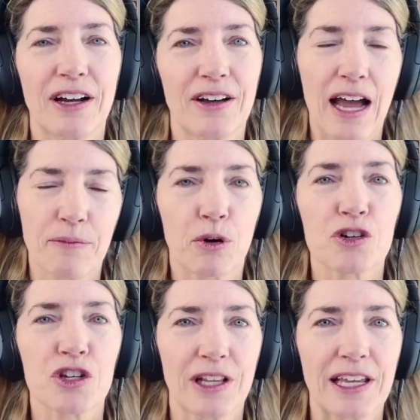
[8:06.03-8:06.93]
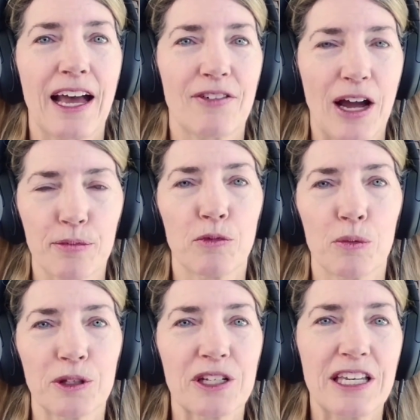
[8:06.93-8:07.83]
I personally have
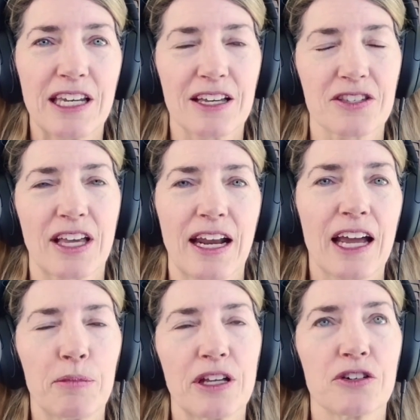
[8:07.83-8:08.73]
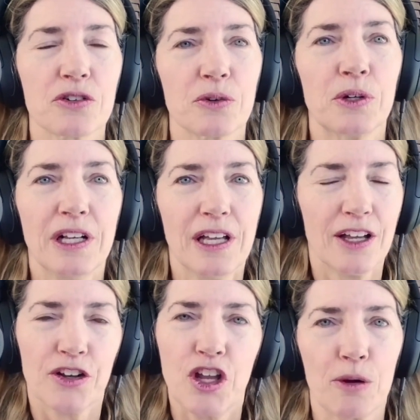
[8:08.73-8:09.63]
hypermobile EDS, and I had been to,
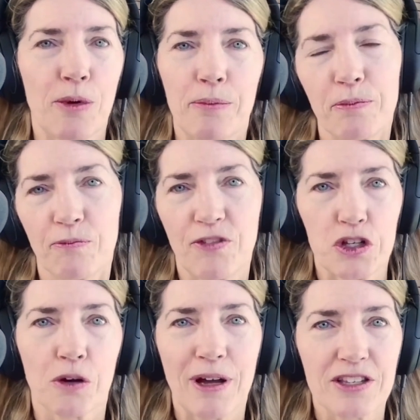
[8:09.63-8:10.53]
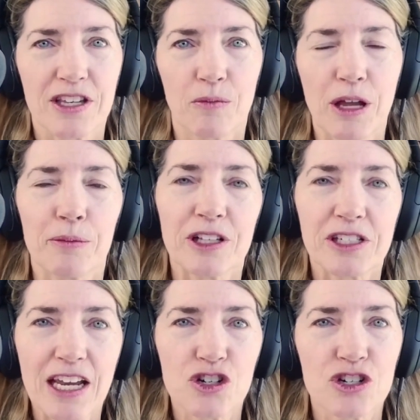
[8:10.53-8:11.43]
my physical medicine and
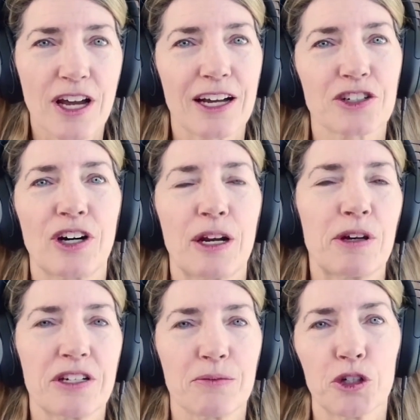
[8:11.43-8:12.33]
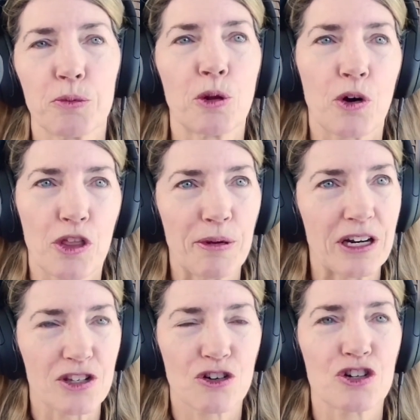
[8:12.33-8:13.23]
rehabilitation doctor. I'd been to multiple
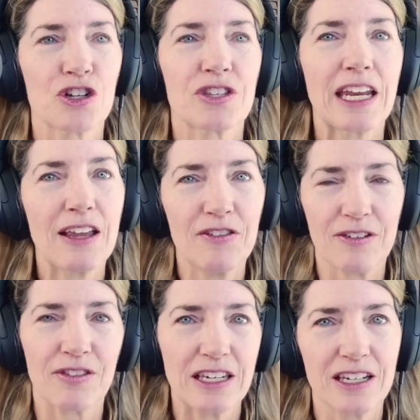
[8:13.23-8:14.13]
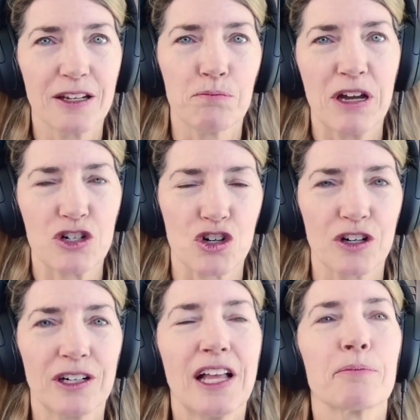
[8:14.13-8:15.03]
orthopedic surgeons, and even if they did measure
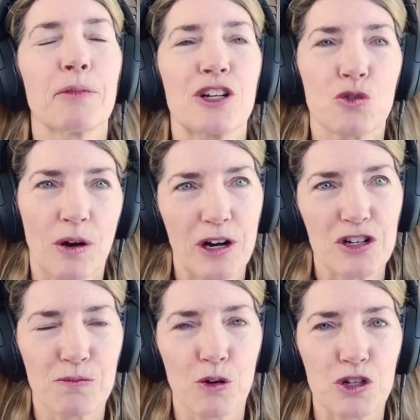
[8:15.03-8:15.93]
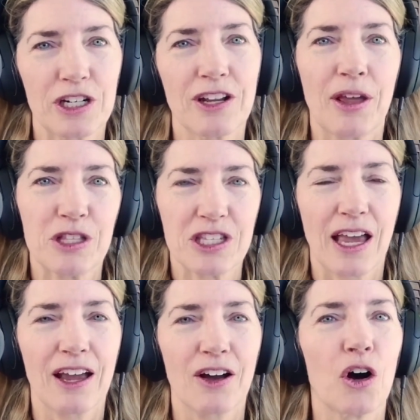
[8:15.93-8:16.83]
my joint range of motion, and they would
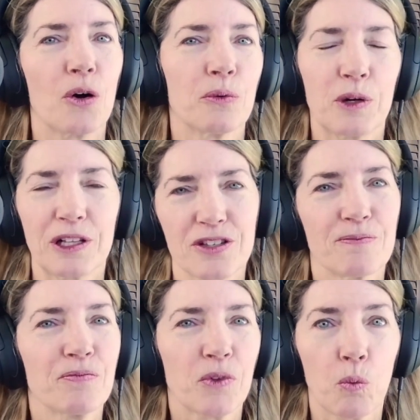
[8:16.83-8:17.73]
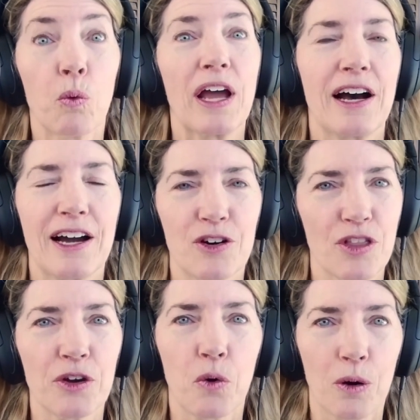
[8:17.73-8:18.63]
say, "Oh, well, it's way higher
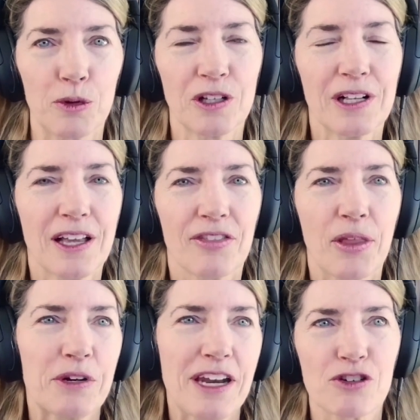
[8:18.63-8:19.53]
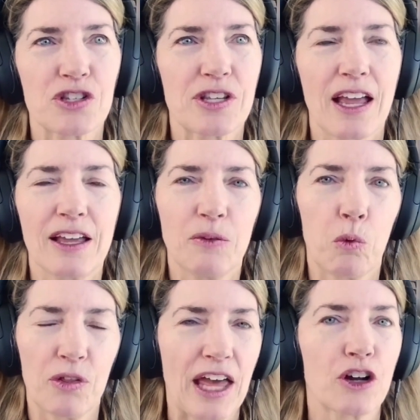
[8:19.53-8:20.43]
than normal," they would never say
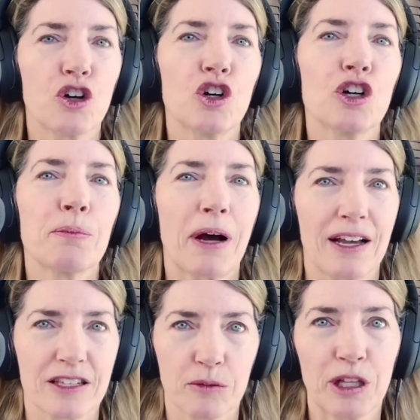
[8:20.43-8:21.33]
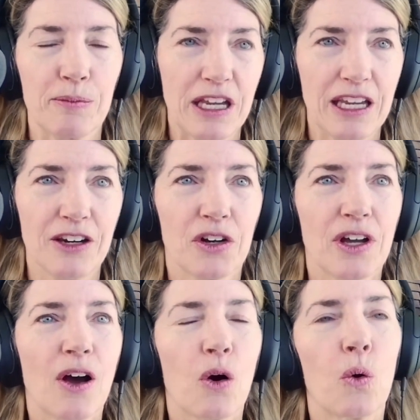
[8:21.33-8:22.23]
what that could possibly mean,
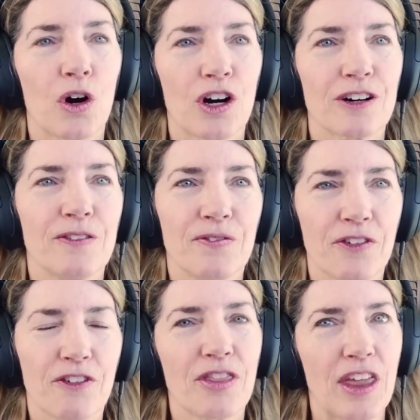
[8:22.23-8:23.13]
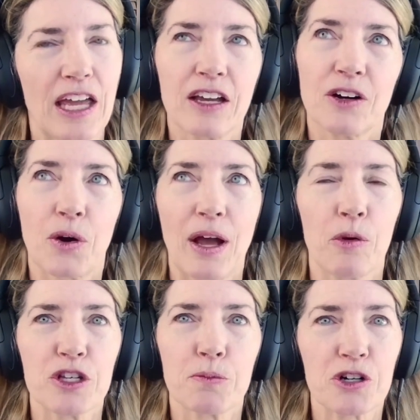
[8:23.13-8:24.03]
or think, "Okay, well,
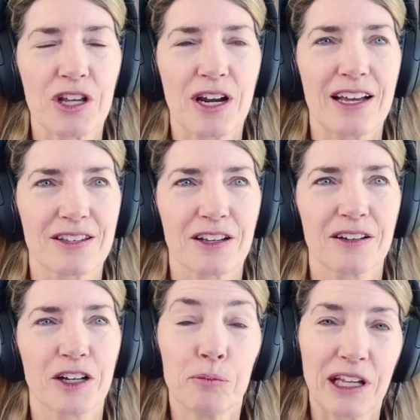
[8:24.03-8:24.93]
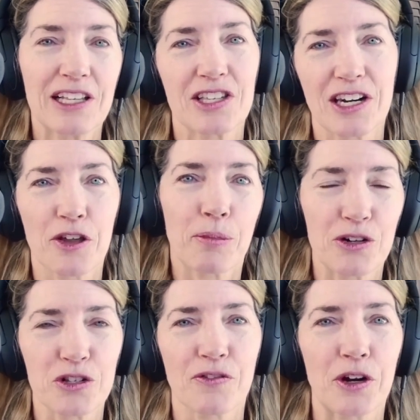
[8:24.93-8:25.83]
this person has complaints in other
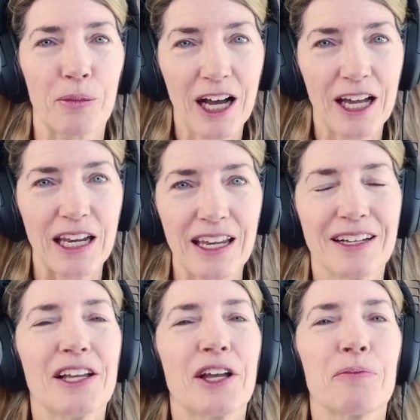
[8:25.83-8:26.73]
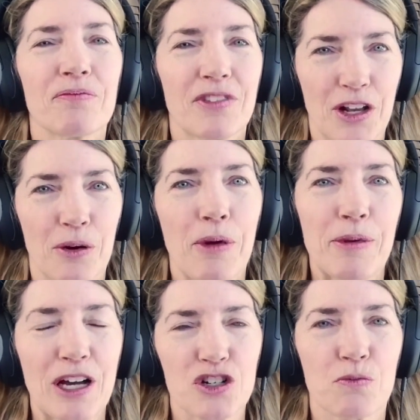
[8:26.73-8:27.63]
parts of their body. Maybe
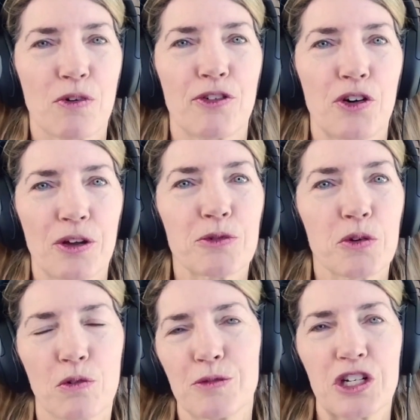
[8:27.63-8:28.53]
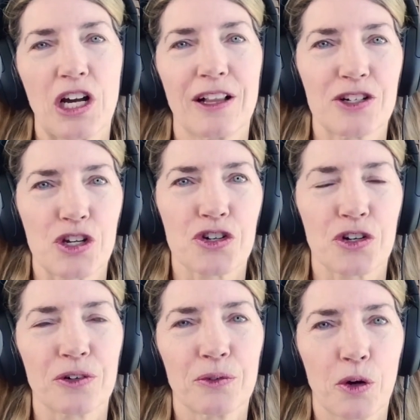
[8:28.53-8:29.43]
I should refer them to a rheumatologist
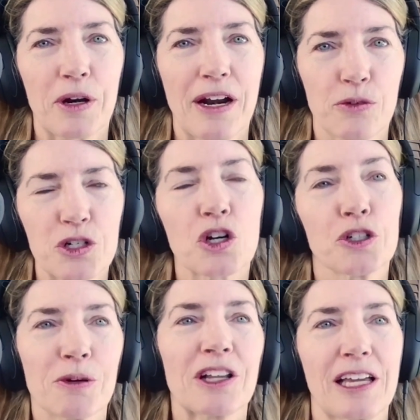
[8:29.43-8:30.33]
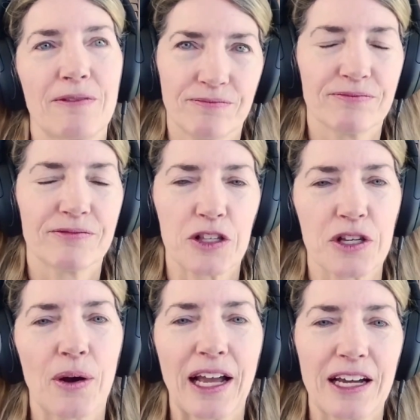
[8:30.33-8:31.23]
or whatever." Which ultimately, that's how
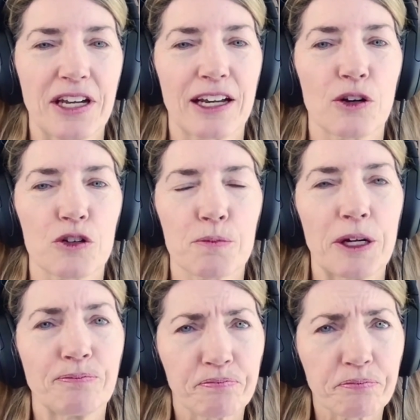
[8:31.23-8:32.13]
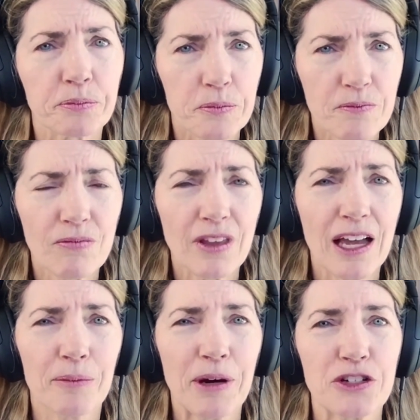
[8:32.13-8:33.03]
I got diagnosed. But
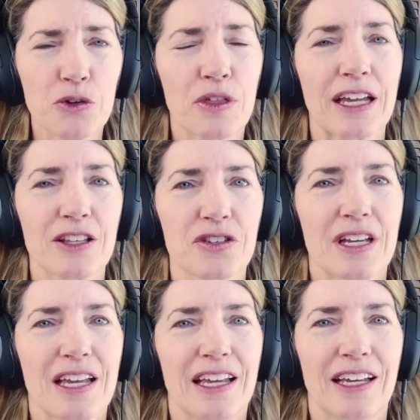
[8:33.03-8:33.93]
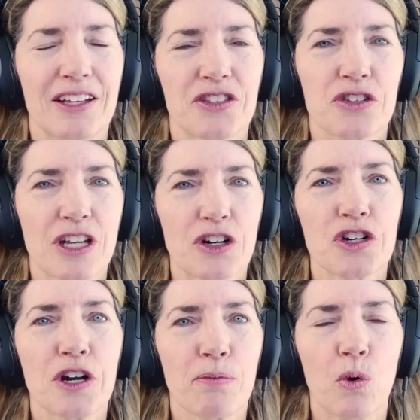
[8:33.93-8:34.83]
I do think it's such an
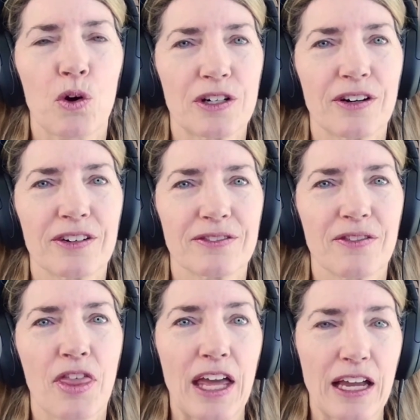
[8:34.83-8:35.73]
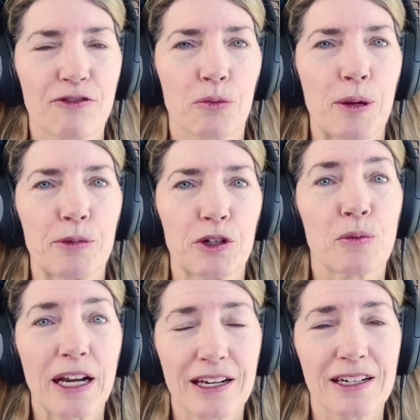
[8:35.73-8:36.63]
important thing for people to
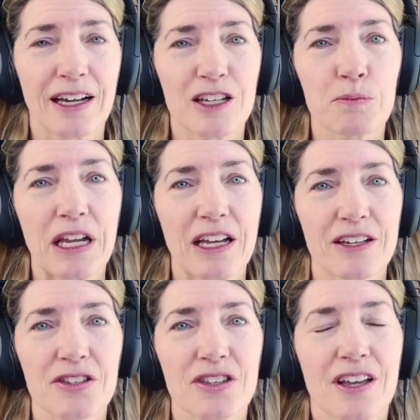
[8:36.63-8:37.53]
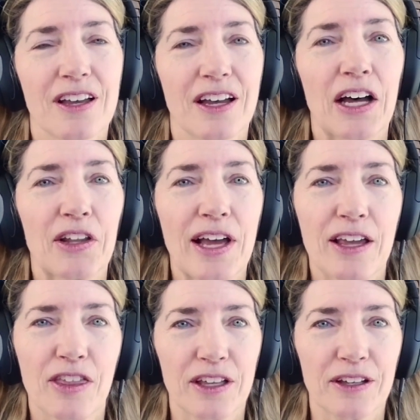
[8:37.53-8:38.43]
recognize because
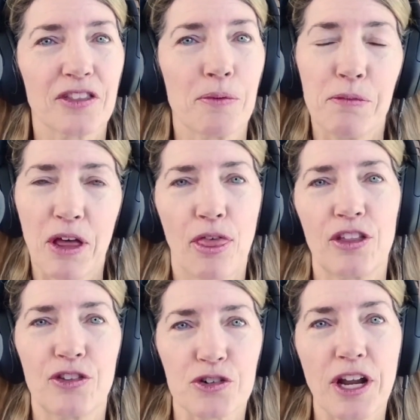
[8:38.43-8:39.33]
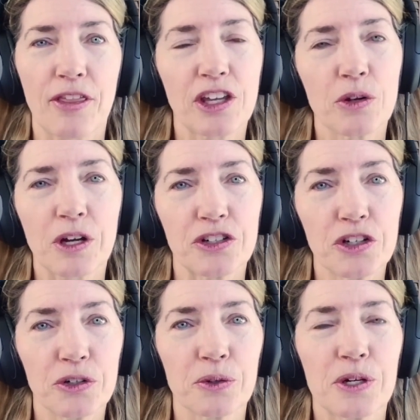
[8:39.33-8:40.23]
unlike the myth that there's nothing you can
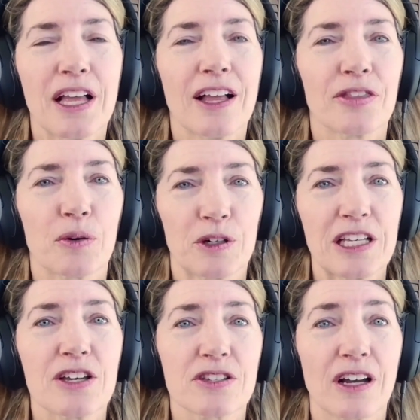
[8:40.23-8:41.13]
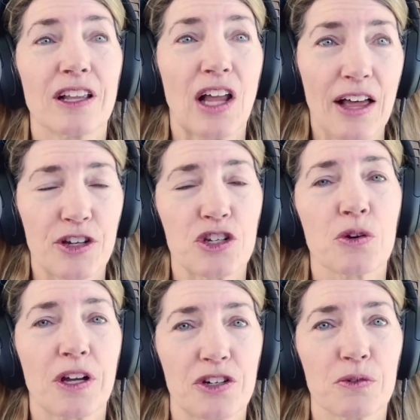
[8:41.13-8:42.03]
do, there really is a lot that you
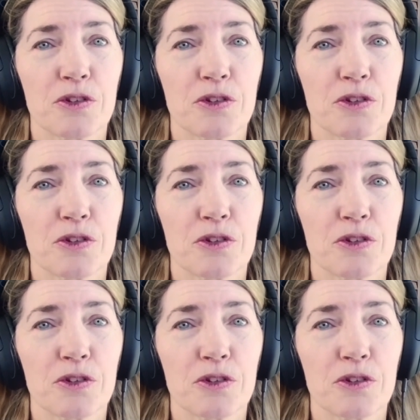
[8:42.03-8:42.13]
can do.